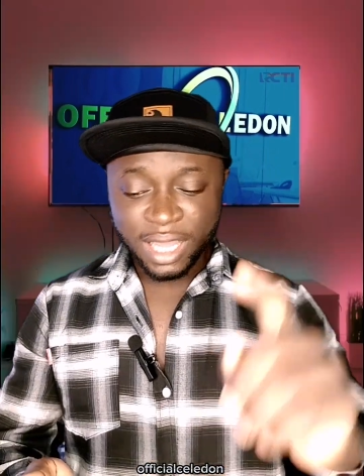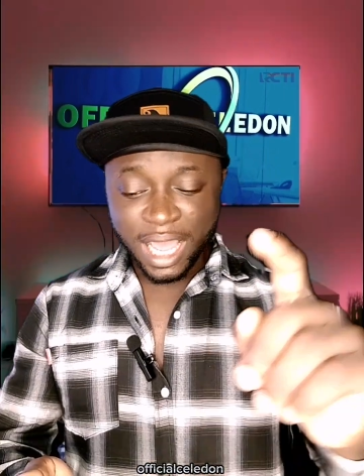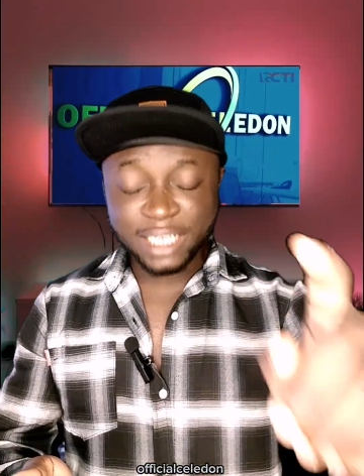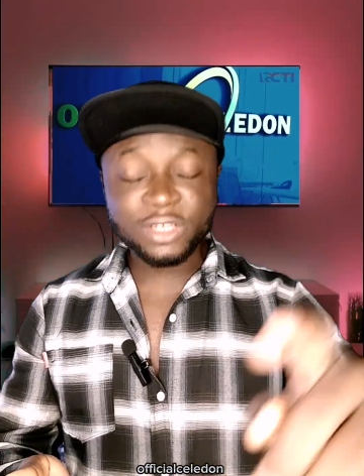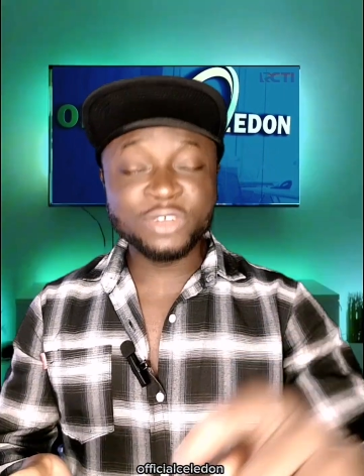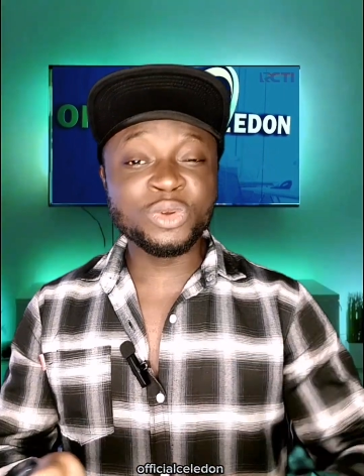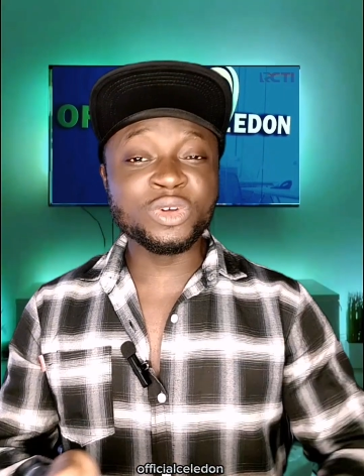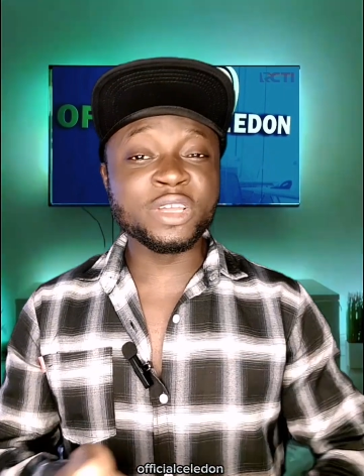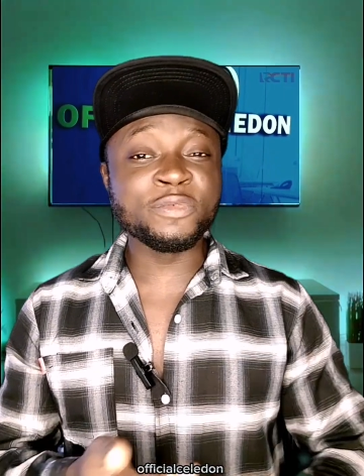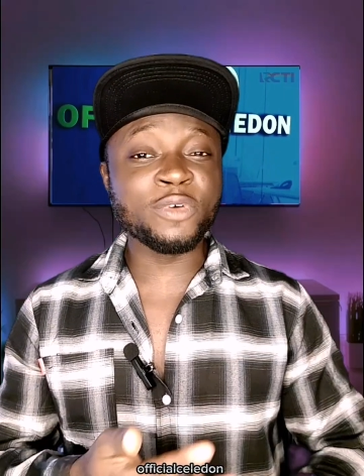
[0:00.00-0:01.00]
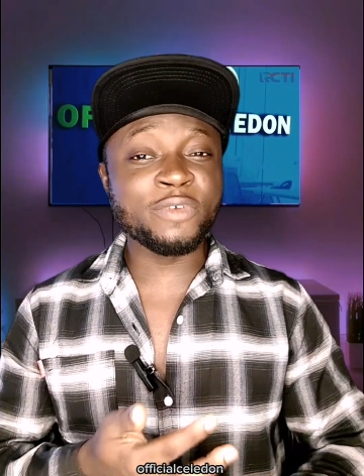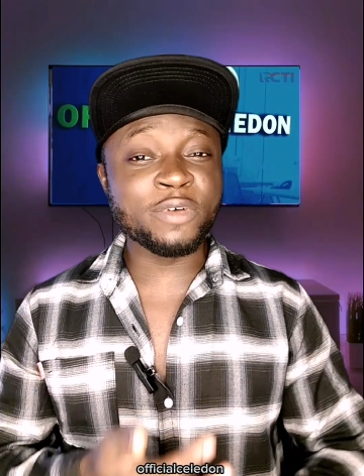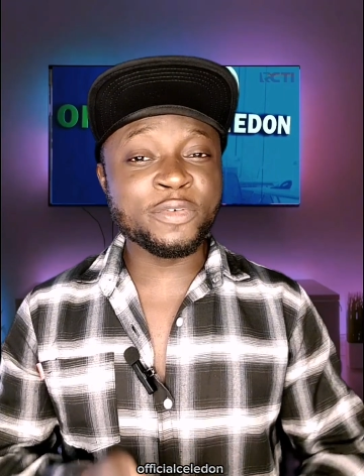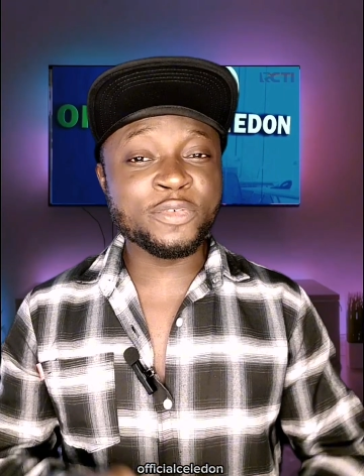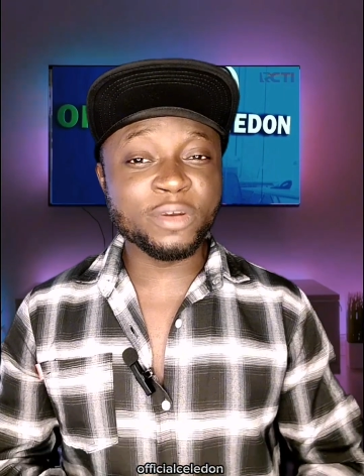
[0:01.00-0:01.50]
and he's also looking for
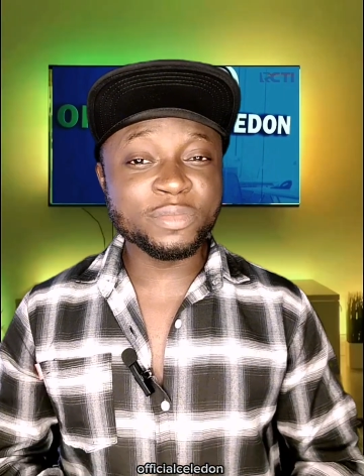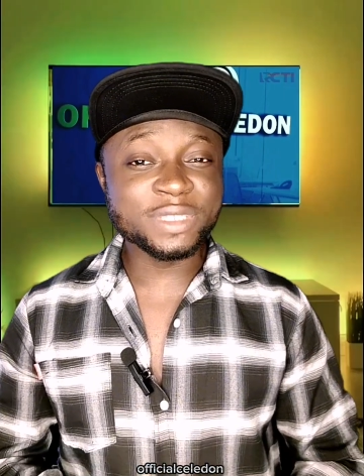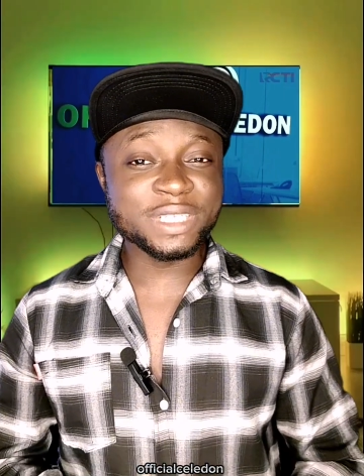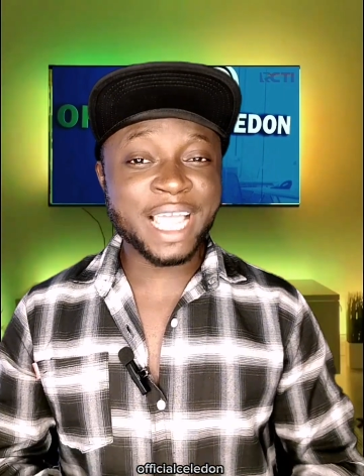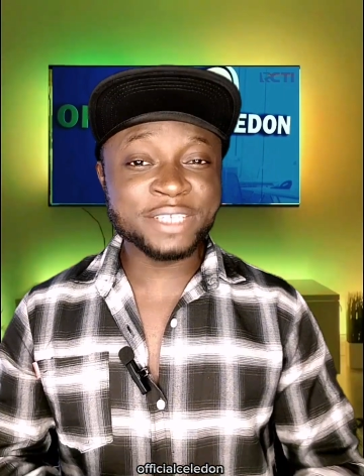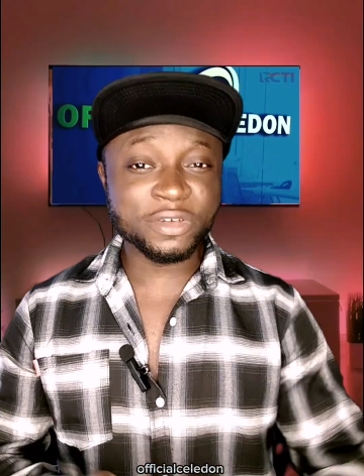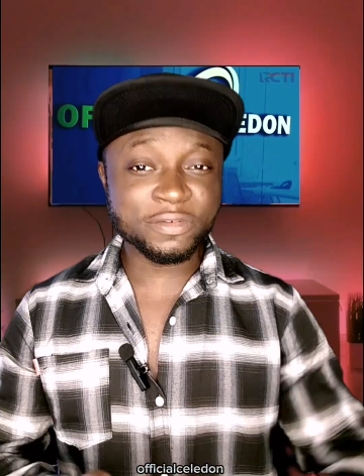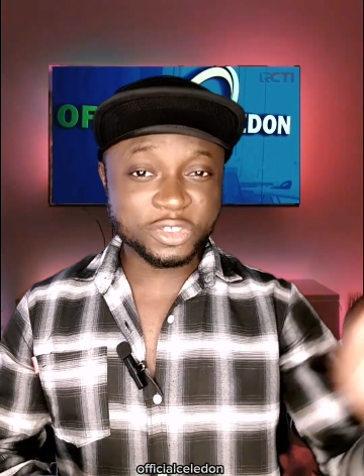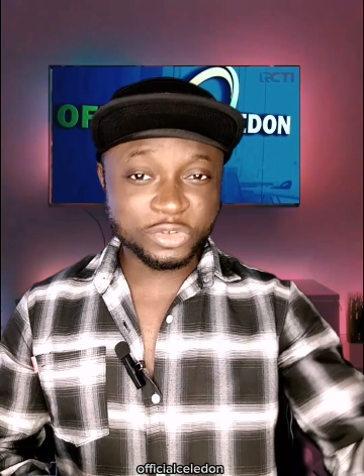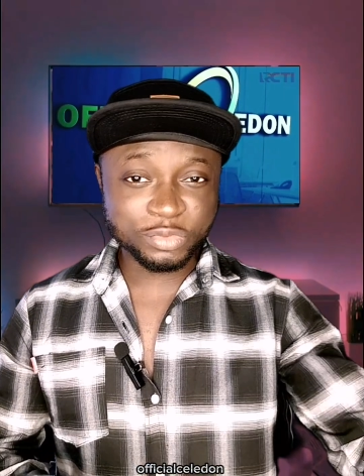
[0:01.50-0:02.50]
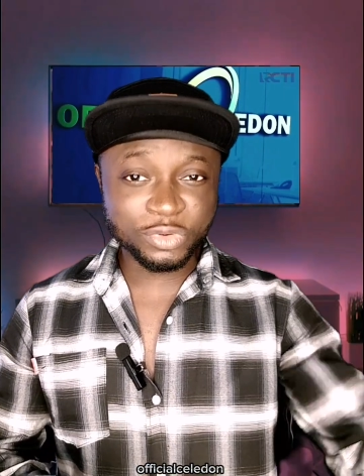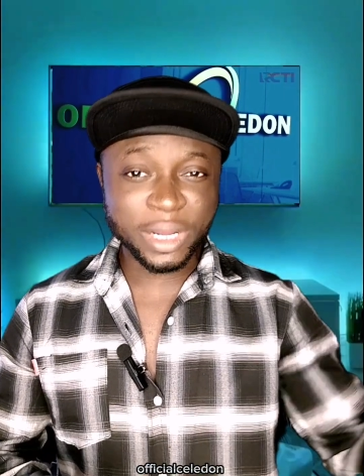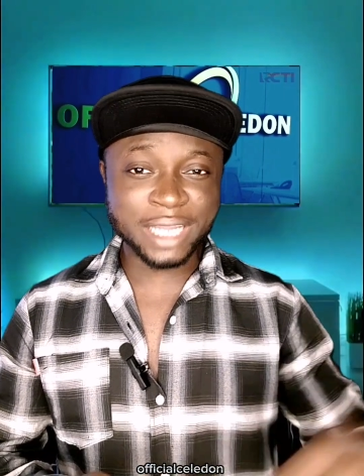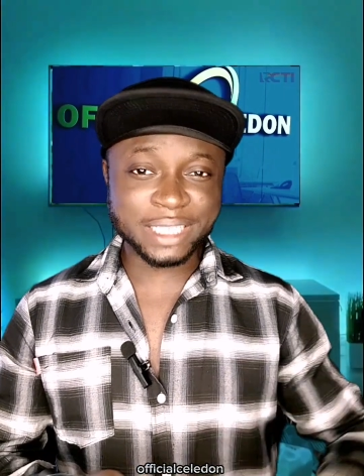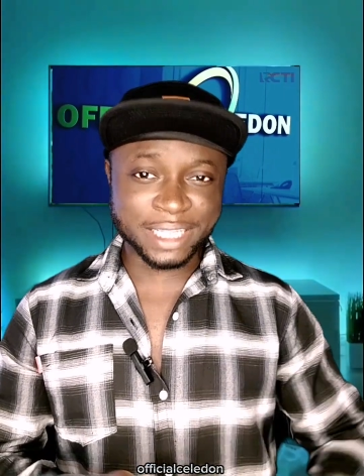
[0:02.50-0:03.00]
favor from the likes of Tinubu
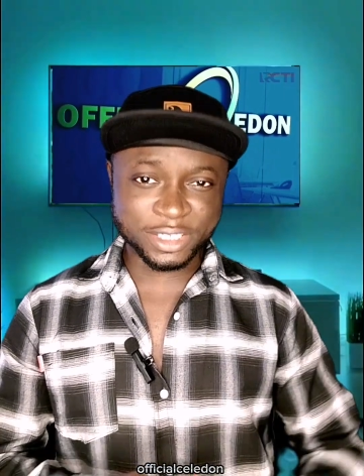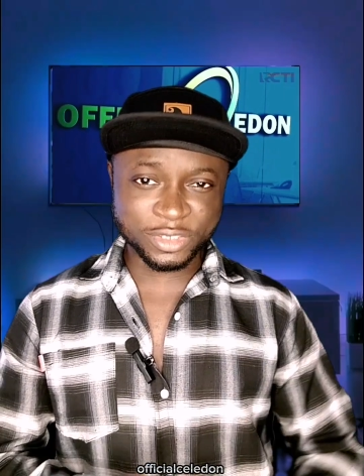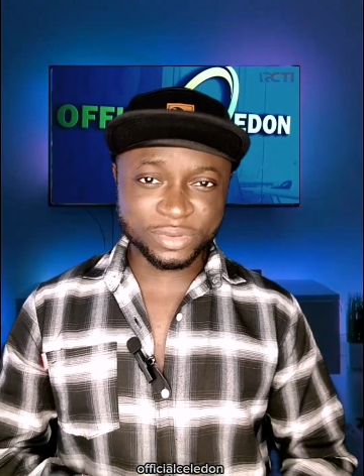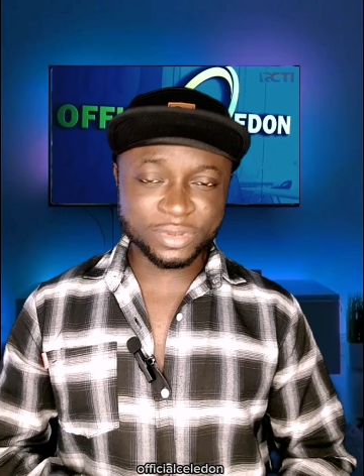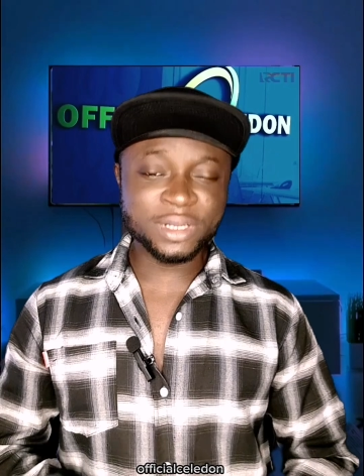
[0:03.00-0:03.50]
and Atiku.